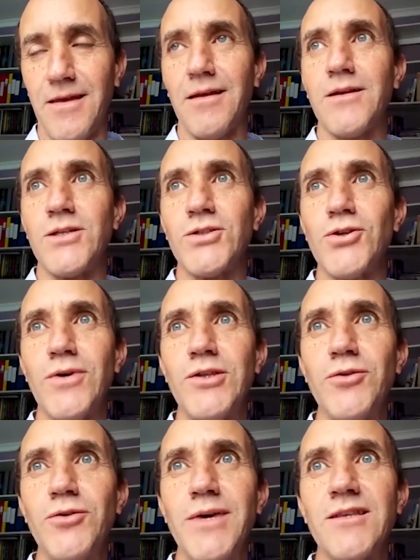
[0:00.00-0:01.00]
So when
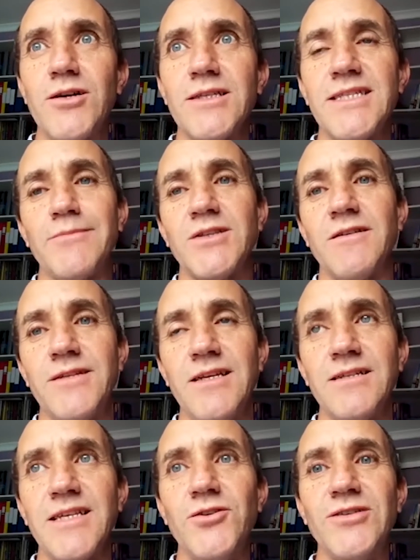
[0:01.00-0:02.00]
you make those types of
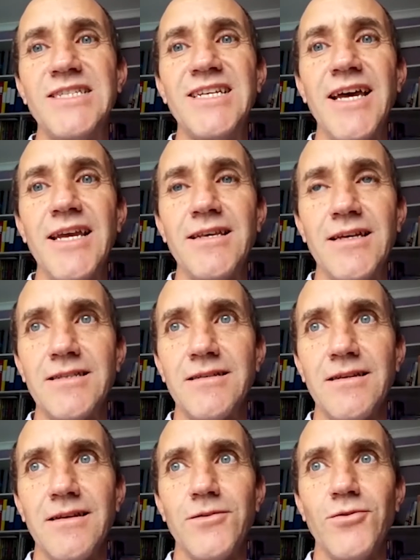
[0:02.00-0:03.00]
deals and you delay it,
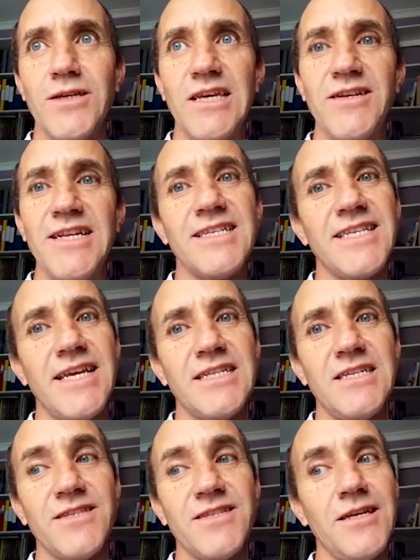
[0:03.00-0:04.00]
you give an
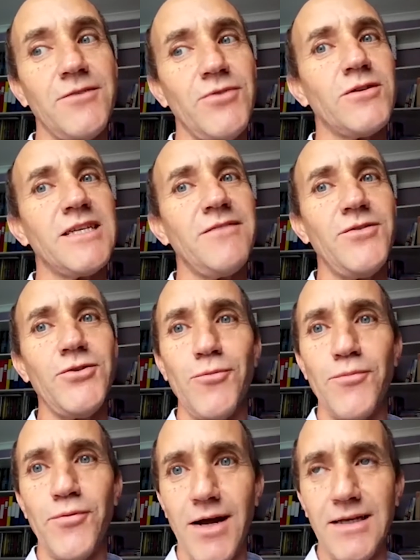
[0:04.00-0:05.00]
incentive, say, we will give you your
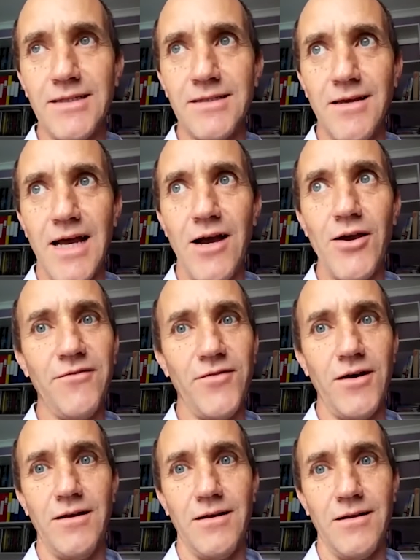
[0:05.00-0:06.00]
price.
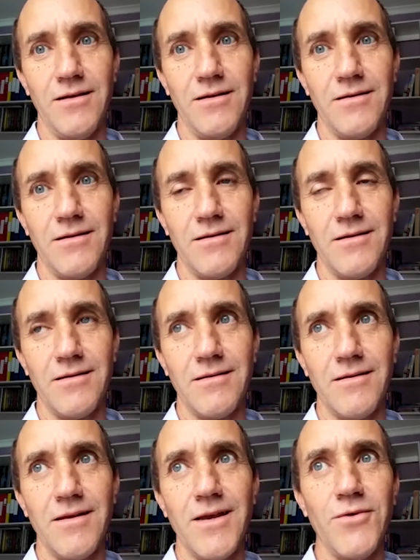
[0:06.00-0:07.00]
However,
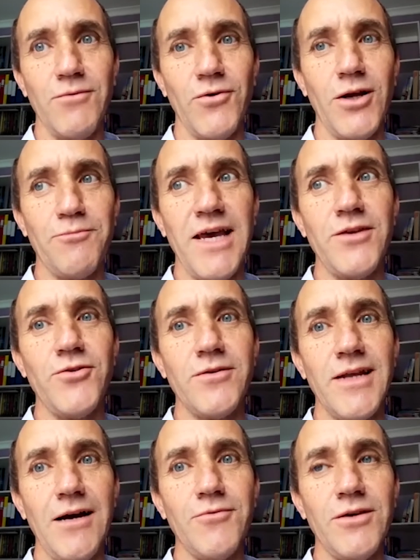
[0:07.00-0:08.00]
we will not pay you
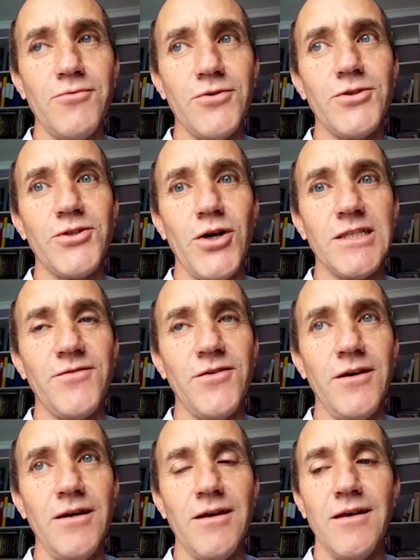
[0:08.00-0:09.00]
now. We will do
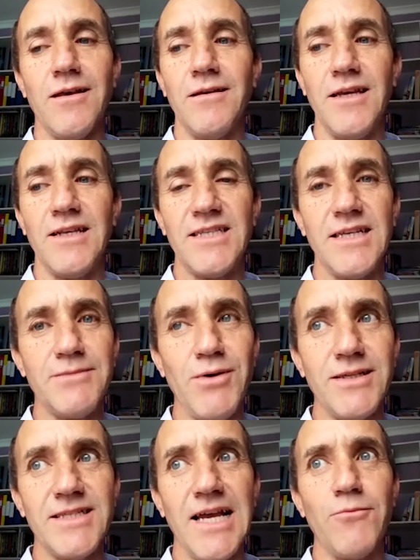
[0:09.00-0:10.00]
transfer in 6
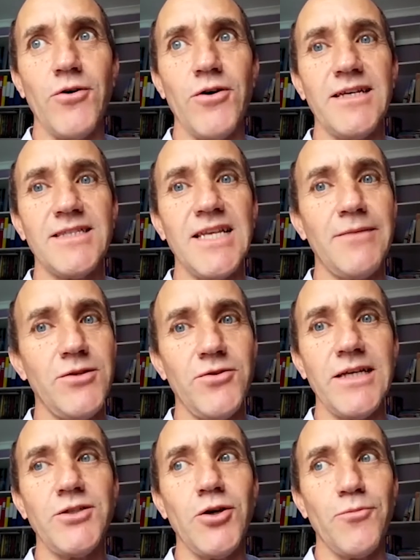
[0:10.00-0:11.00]
months' time or a year's time, and you
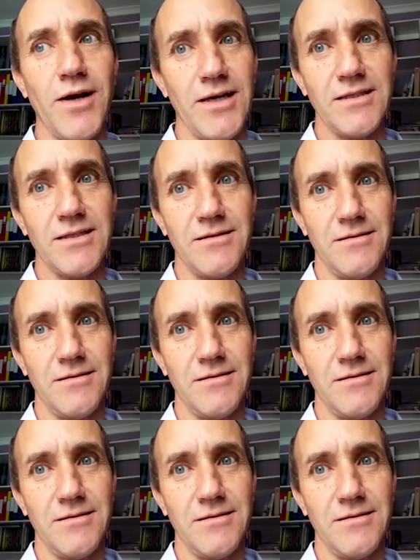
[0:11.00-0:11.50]
get your price.